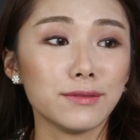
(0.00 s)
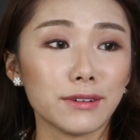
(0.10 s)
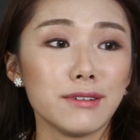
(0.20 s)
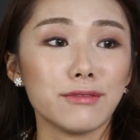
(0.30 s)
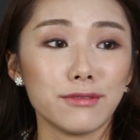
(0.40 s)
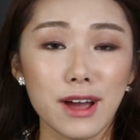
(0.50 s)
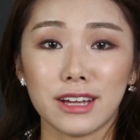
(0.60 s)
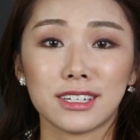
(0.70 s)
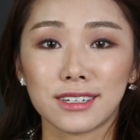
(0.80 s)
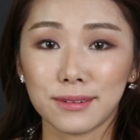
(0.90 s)
very
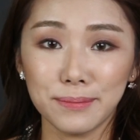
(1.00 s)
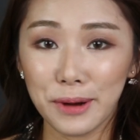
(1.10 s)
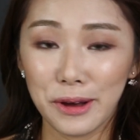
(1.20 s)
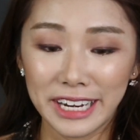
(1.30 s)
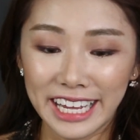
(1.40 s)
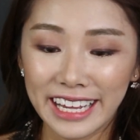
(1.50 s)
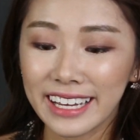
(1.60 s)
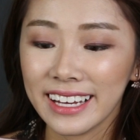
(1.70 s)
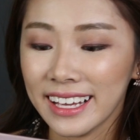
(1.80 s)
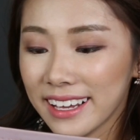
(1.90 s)
rushed morning